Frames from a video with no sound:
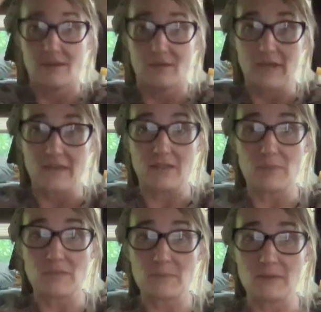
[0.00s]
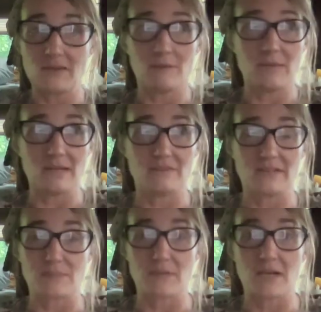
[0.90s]
Okay, it must be made of
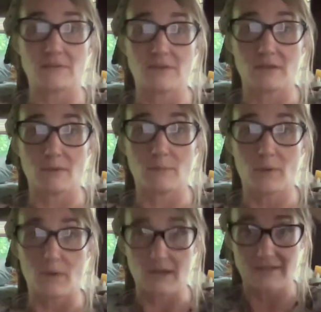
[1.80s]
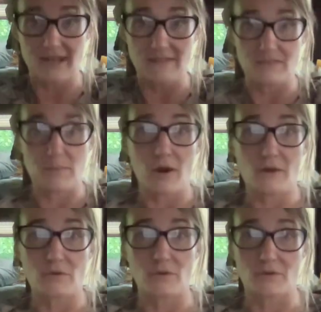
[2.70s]
like some kind of a dense
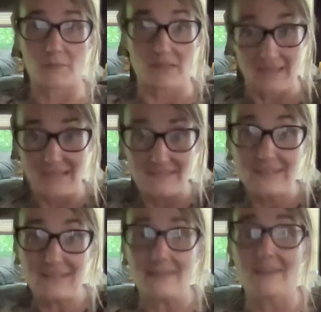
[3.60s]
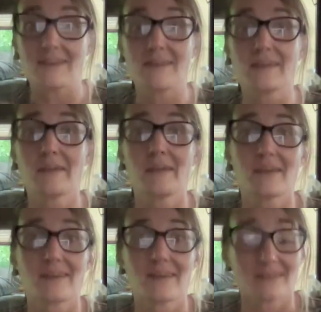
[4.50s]
particle or something, like a sea
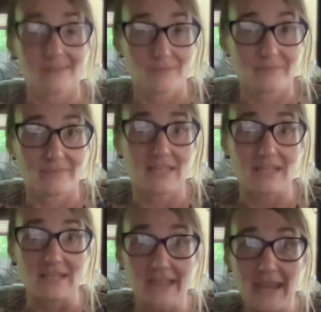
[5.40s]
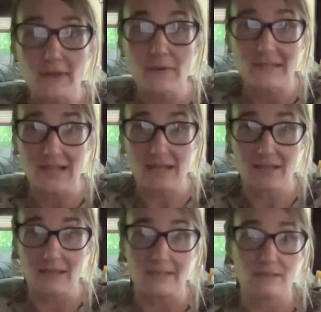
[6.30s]
that can carry that
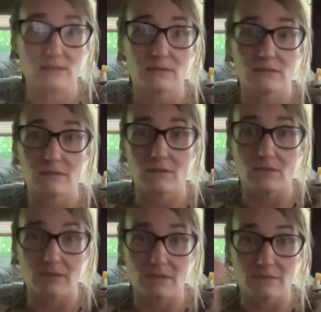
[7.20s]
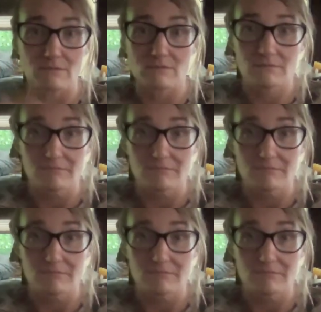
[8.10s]
light, that can,